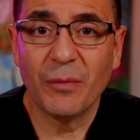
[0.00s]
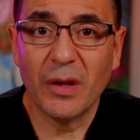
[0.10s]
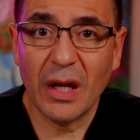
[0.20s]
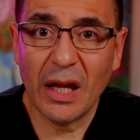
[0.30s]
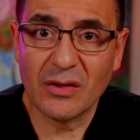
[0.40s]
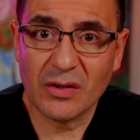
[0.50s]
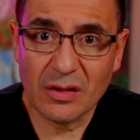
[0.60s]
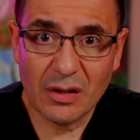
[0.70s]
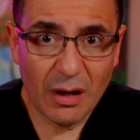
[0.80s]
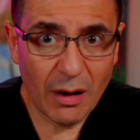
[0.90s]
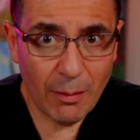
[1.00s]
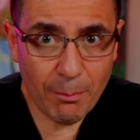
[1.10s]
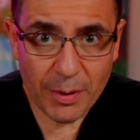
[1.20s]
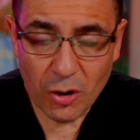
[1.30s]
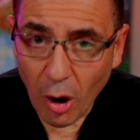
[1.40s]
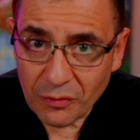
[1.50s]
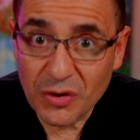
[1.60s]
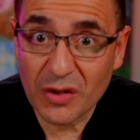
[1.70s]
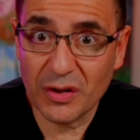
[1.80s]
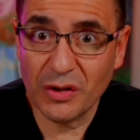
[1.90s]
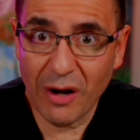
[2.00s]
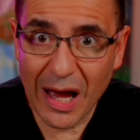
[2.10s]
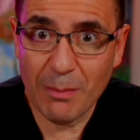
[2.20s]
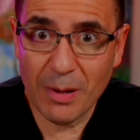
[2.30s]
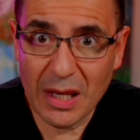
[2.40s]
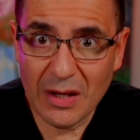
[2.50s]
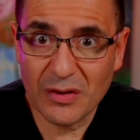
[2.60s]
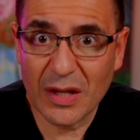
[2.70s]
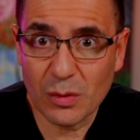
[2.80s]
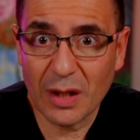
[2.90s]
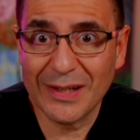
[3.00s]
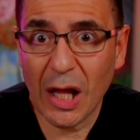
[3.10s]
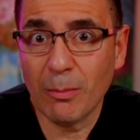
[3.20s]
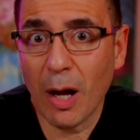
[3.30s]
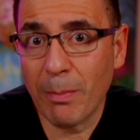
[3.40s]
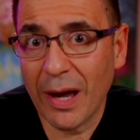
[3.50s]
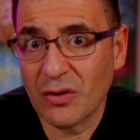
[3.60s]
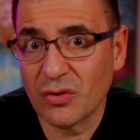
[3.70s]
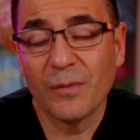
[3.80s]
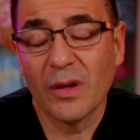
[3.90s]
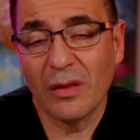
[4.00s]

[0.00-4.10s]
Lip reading: It's beyond just the diabetes. That's what I tell my patients.